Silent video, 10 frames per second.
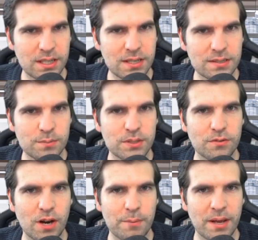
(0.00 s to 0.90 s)
hit
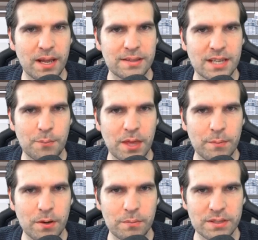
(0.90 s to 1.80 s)
subscribe and tap
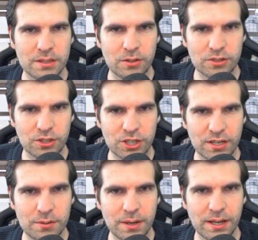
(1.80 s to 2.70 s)
that bell, it means a lot to the channel,